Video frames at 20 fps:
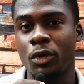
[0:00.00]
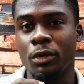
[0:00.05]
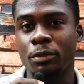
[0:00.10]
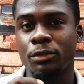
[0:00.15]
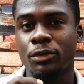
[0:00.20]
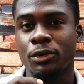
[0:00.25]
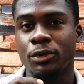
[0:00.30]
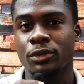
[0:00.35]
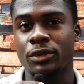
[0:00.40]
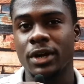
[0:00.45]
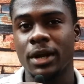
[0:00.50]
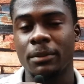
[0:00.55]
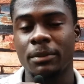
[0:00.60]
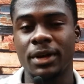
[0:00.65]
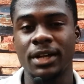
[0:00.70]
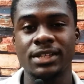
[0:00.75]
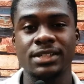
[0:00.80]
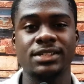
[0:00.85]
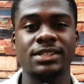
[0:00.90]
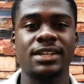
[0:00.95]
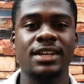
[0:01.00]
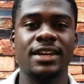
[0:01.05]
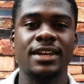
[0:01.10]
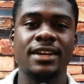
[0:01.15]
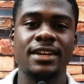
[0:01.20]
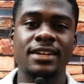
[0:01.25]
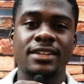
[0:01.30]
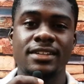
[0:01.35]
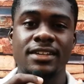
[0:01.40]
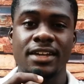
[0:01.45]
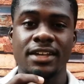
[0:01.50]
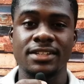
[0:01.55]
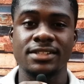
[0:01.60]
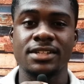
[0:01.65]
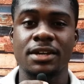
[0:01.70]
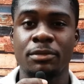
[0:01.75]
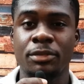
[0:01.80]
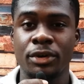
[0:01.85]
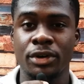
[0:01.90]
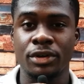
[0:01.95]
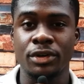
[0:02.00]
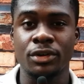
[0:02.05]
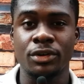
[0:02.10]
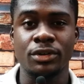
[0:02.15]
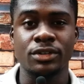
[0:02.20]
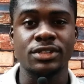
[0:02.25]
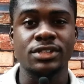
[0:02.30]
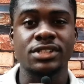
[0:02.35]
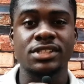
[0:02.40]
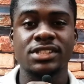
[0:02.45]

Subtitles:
programmers, the entrepreneurs.